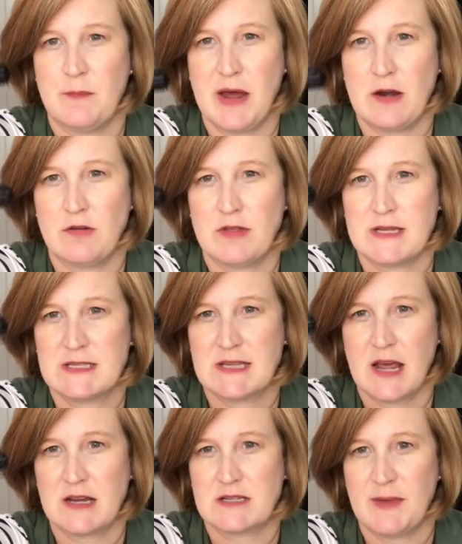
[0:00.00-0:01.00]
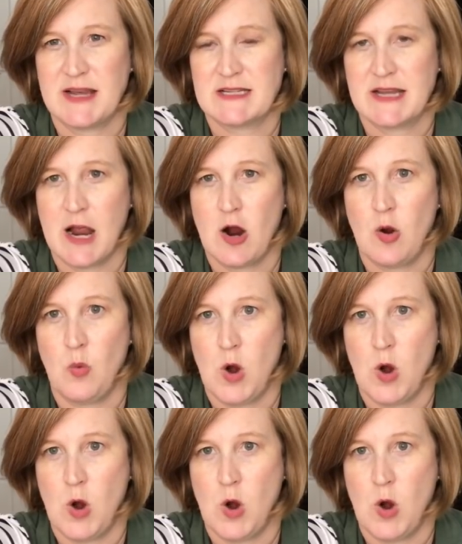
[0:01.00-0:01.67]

Better Than Sex Mascara